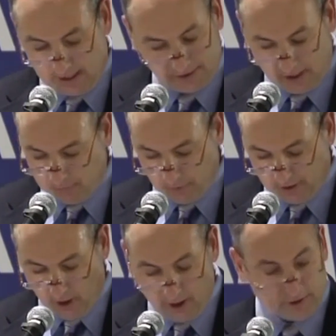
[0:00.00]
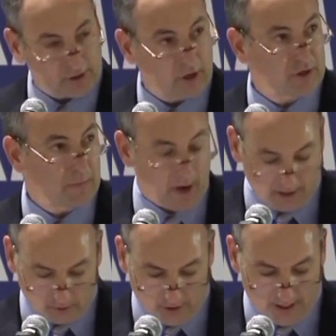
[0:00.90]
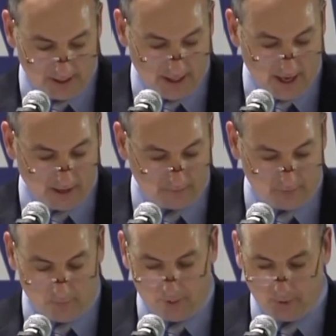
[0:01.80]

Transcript: I seem to recall Sergeant Mike Kraniak from